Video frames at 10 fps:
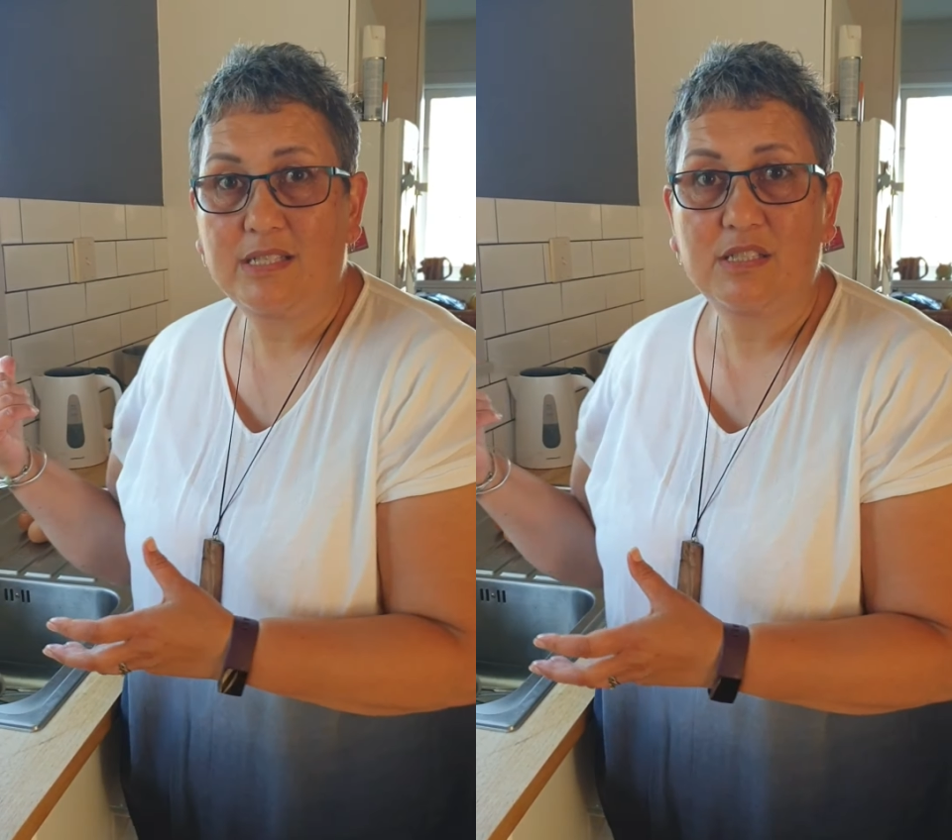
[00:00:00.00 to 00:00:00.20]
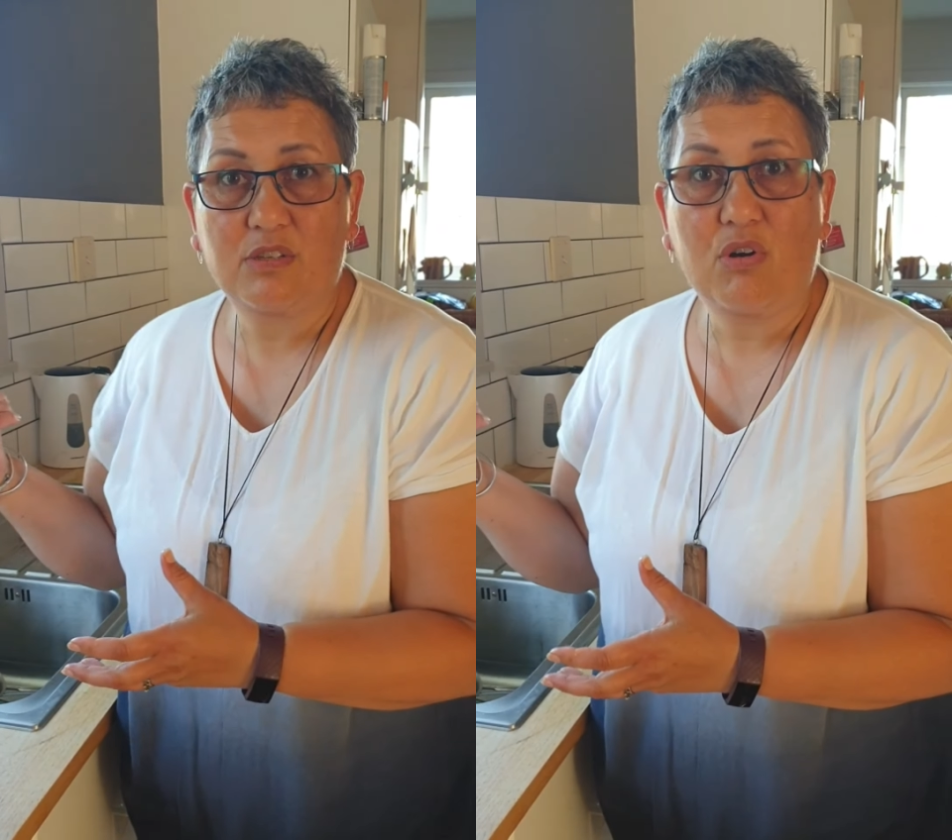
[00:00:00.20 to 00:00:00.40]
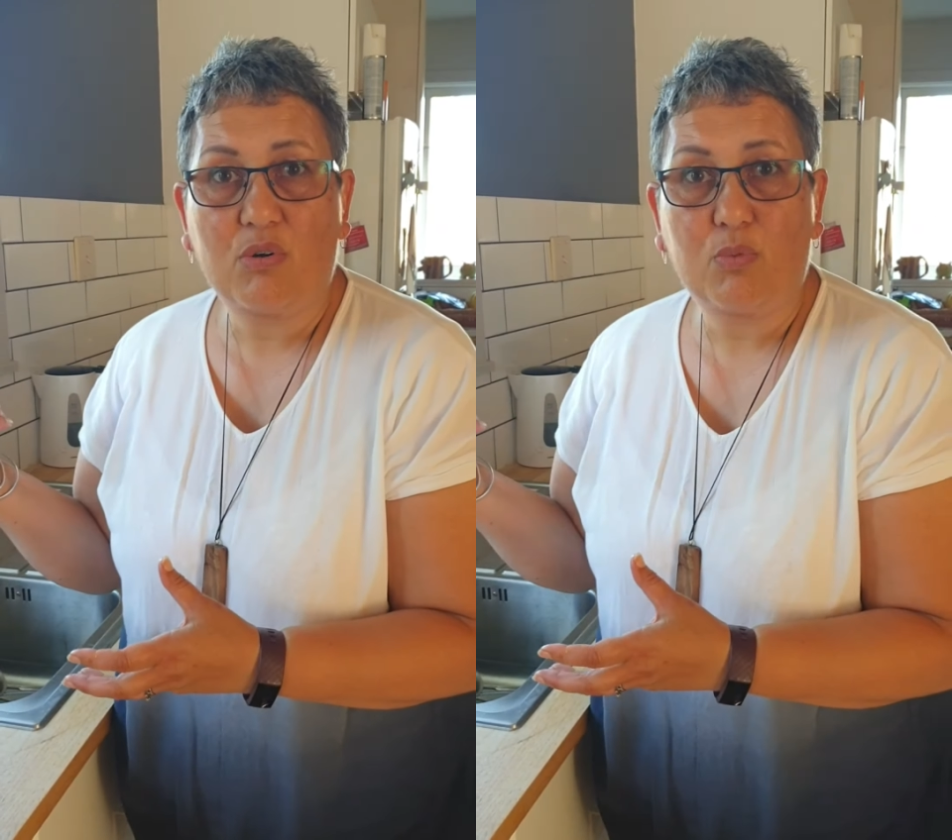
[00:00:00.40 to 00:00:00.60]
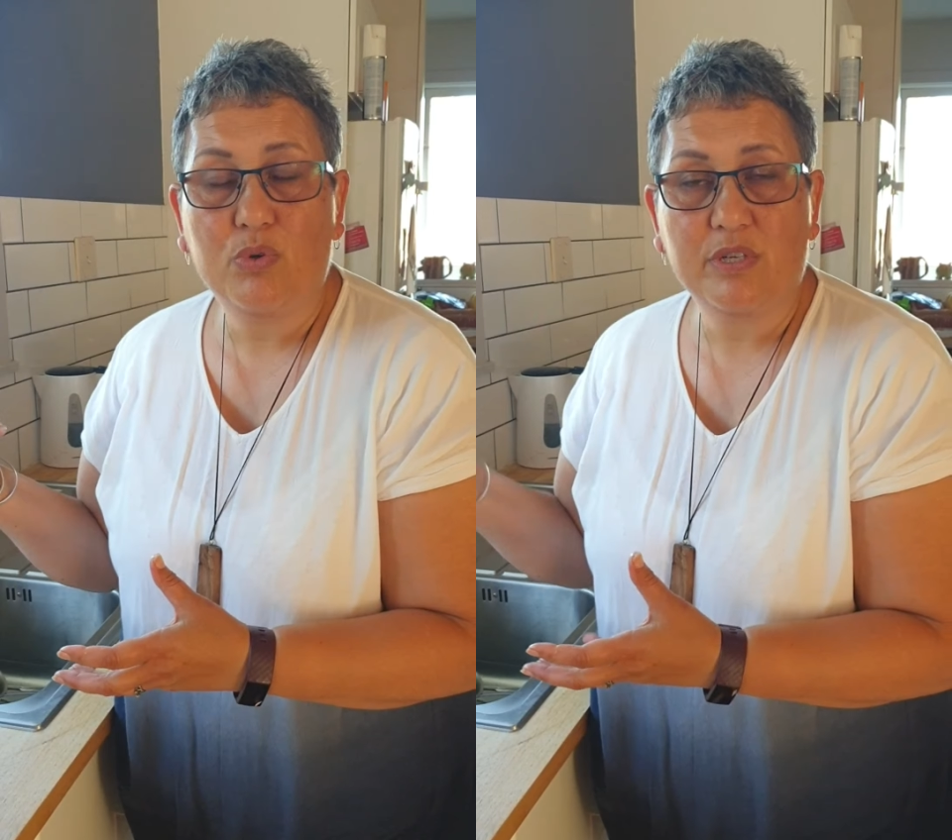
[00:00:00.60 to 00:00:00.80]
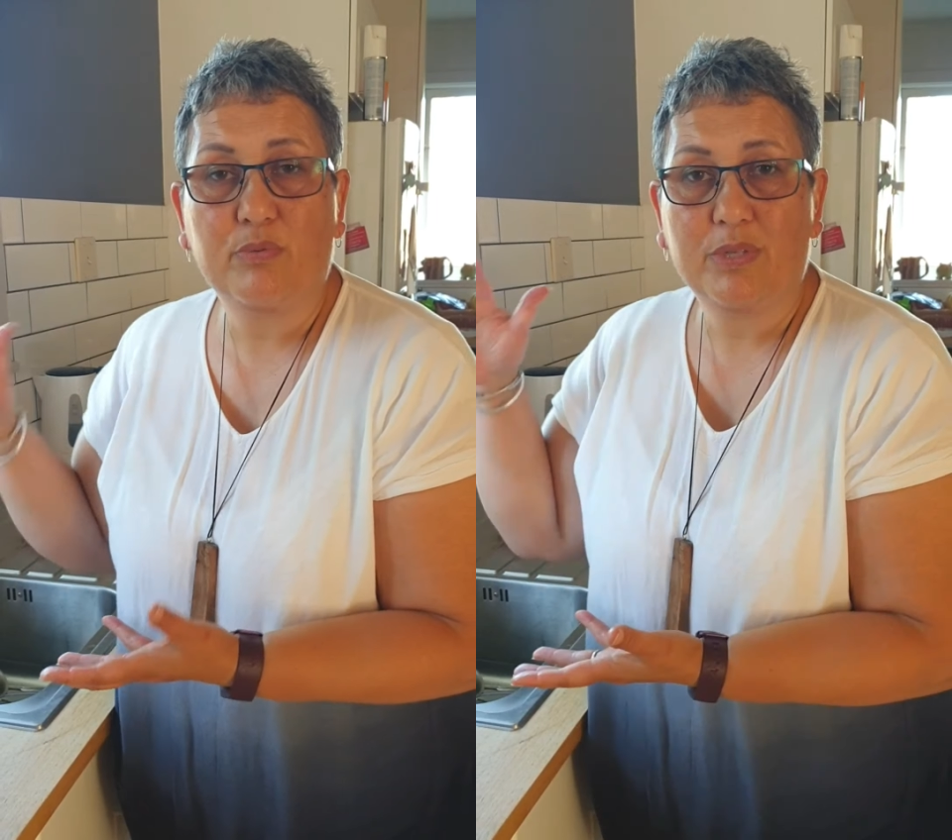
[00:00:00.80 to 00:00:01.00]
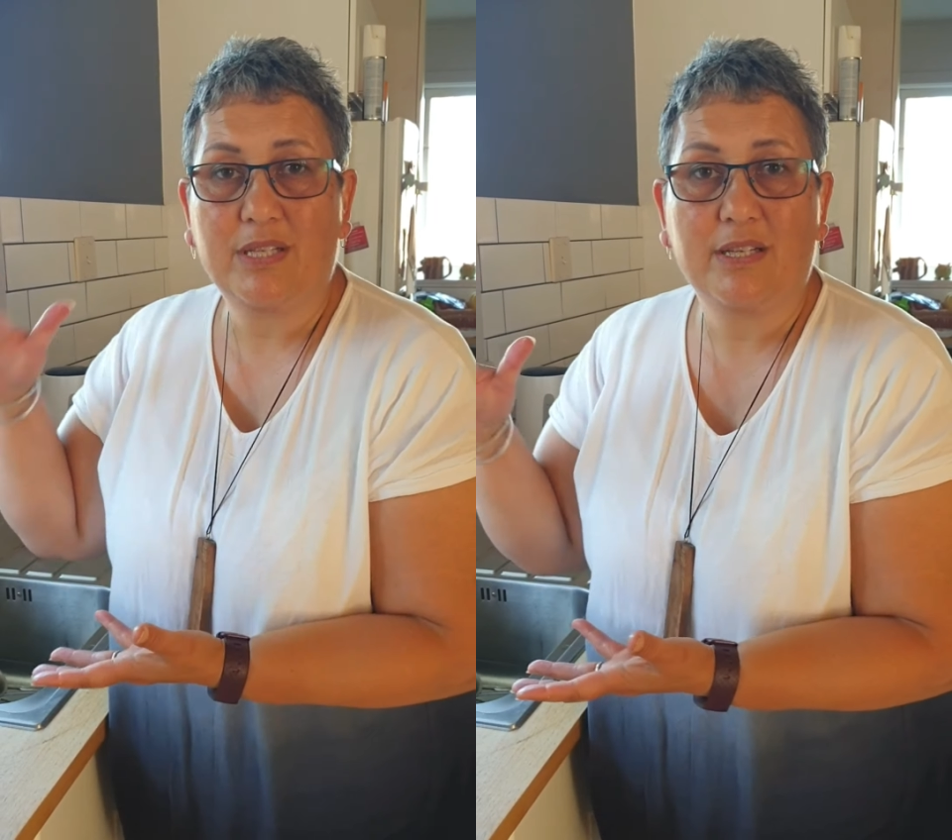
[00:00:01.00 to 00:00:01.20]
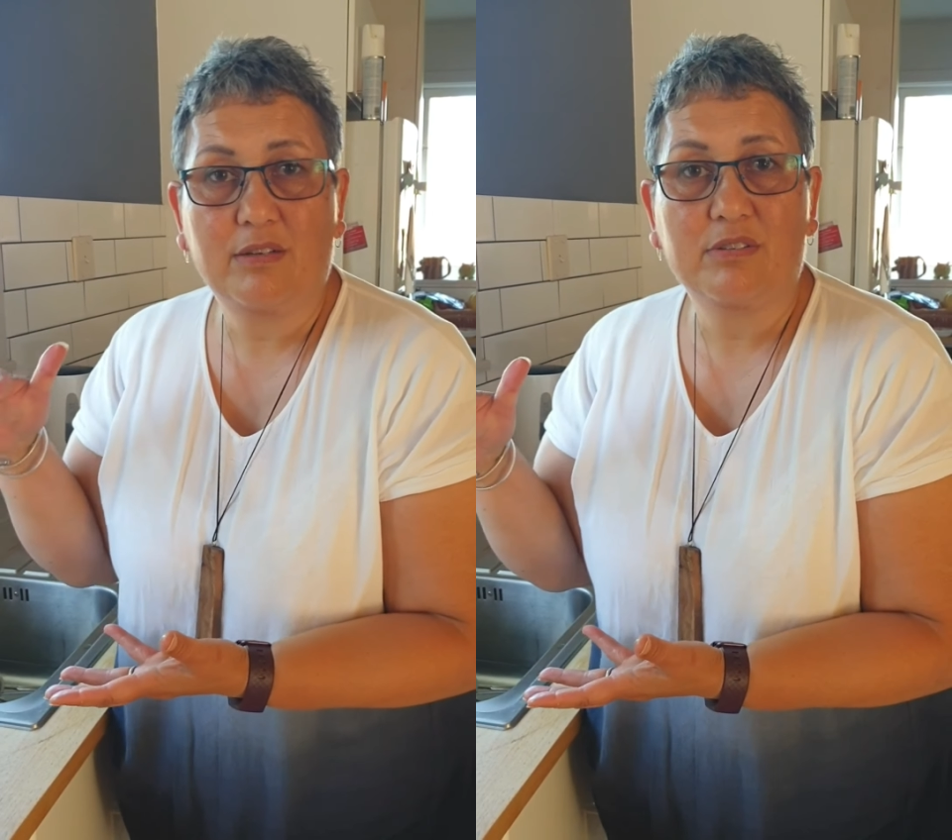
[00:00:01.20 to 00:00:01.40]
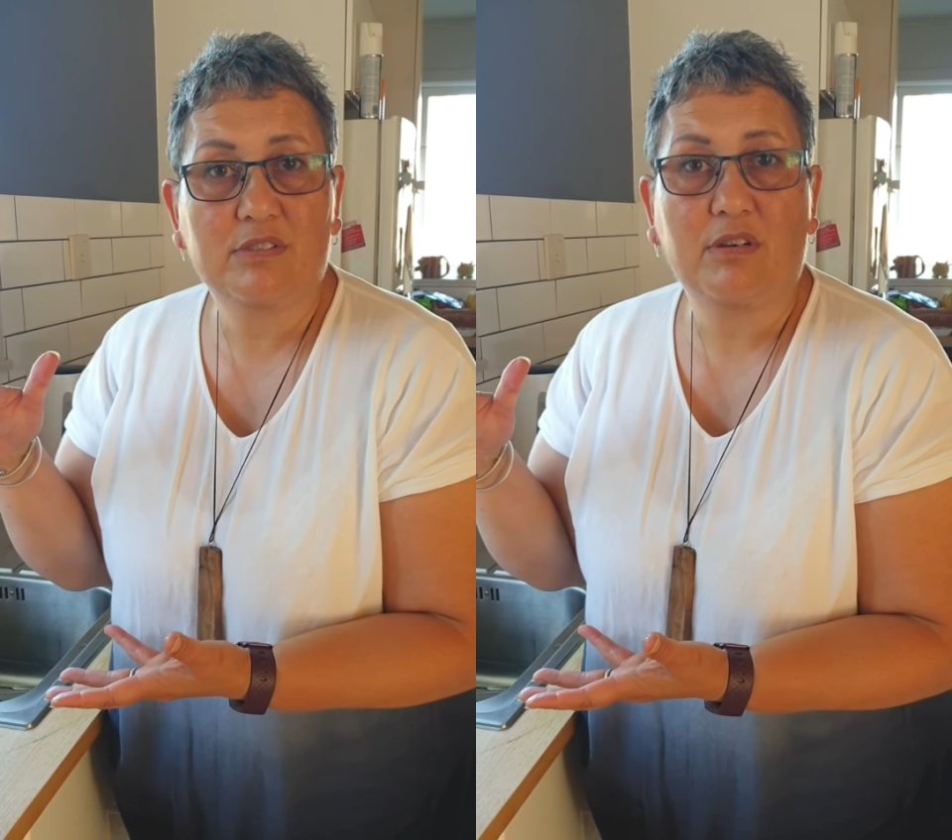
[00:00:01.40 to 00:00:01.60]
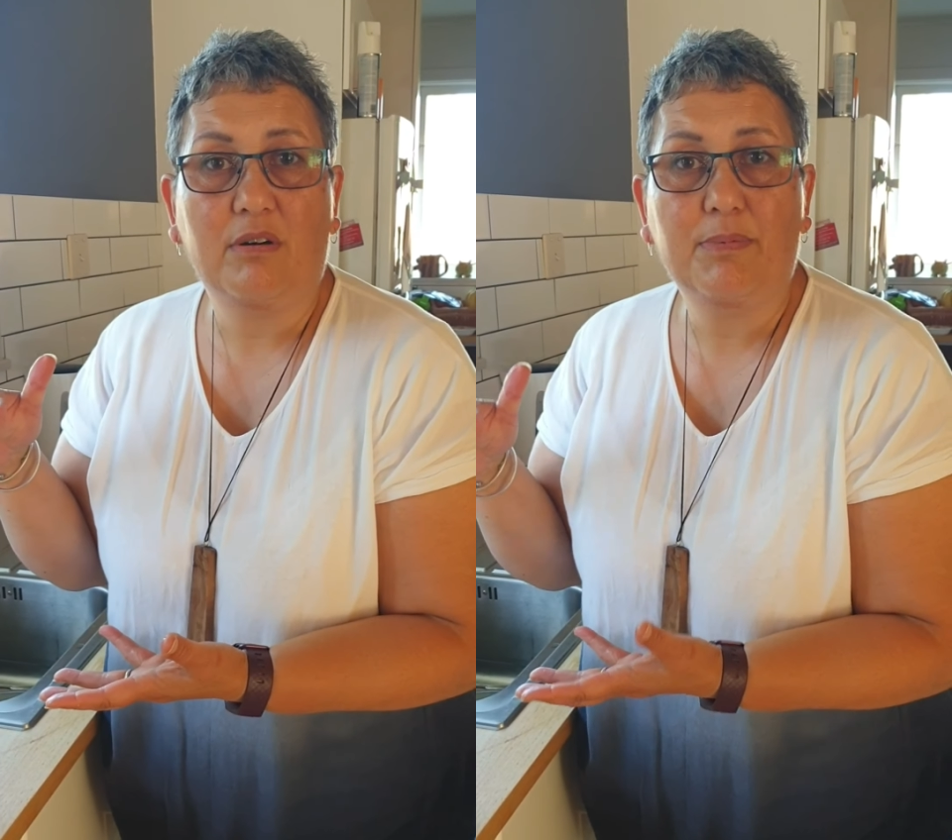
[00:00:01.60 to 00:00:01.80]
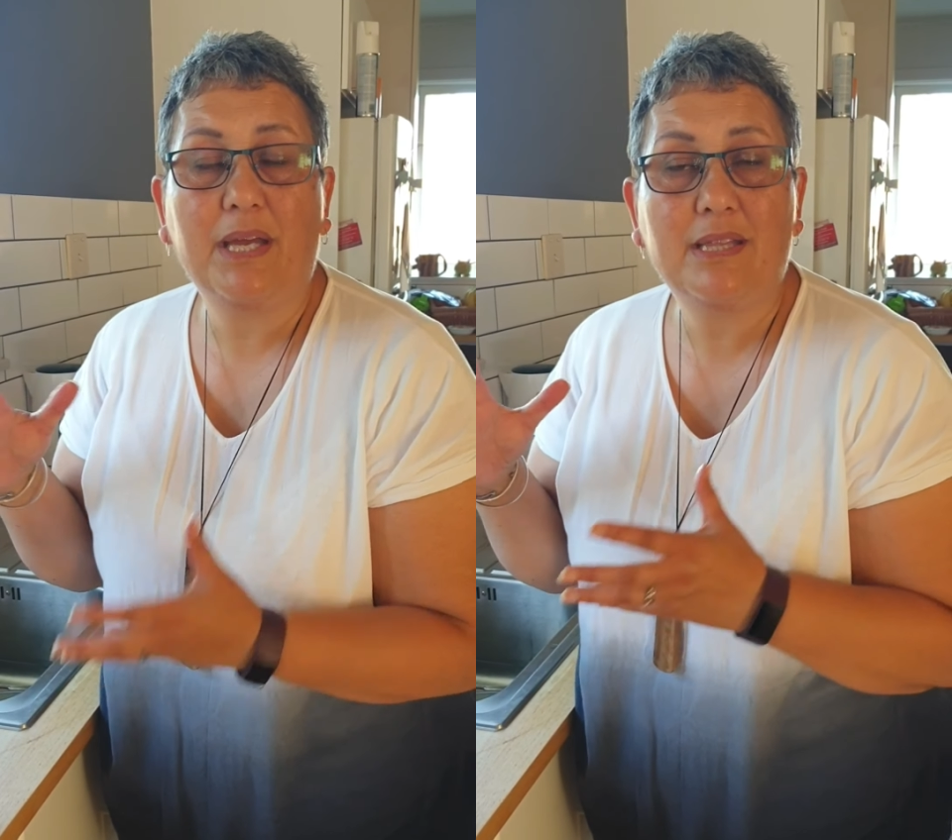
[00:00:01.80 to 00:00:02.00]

into the hot water with the lid on top,